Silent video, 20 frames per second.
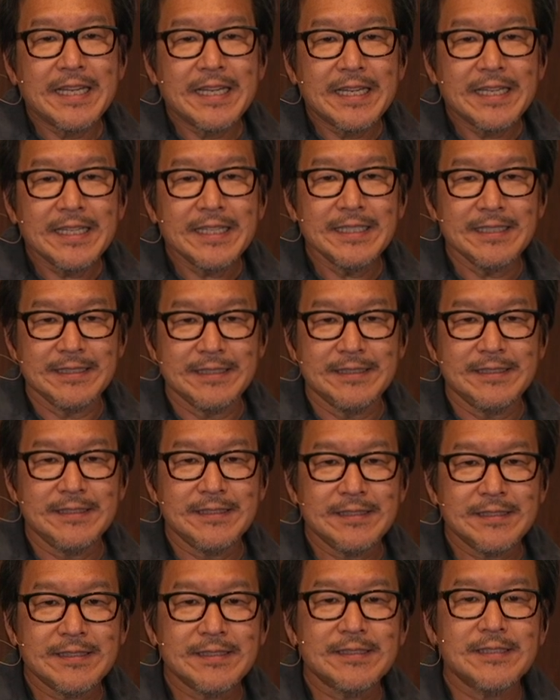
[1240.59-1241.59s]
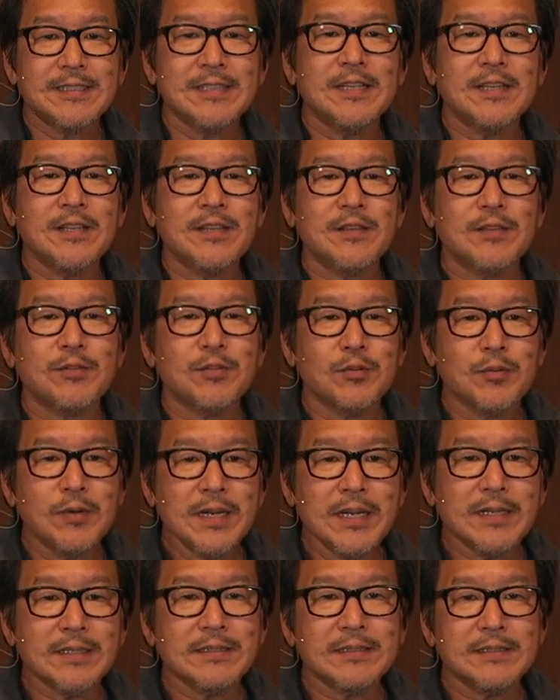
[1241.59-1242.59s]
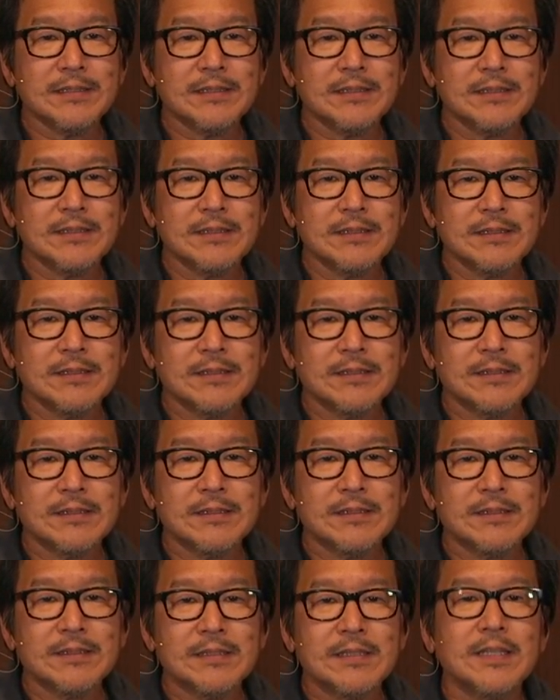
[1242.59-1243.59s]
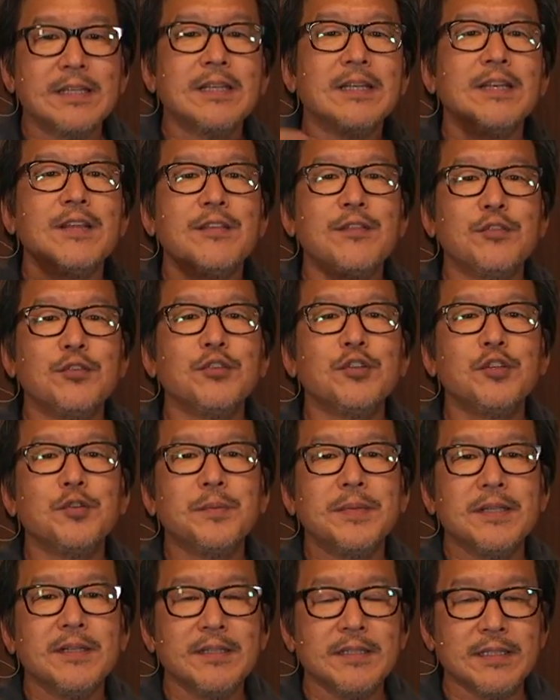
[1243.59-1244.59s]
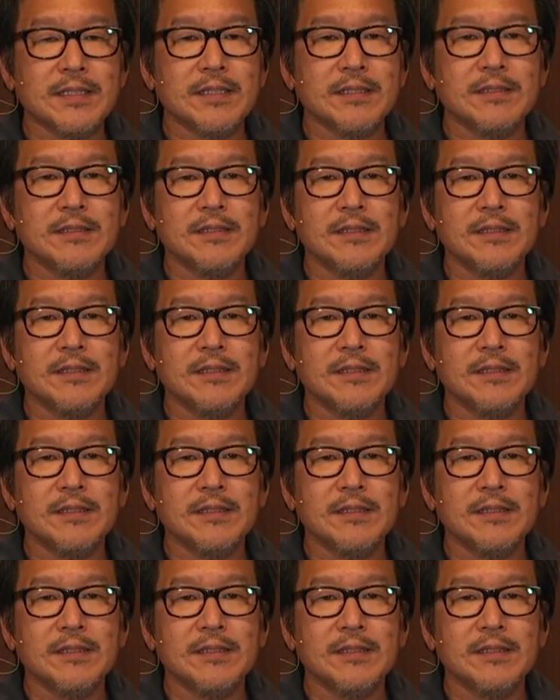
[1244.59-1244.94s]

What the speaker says: is through what? Through humility.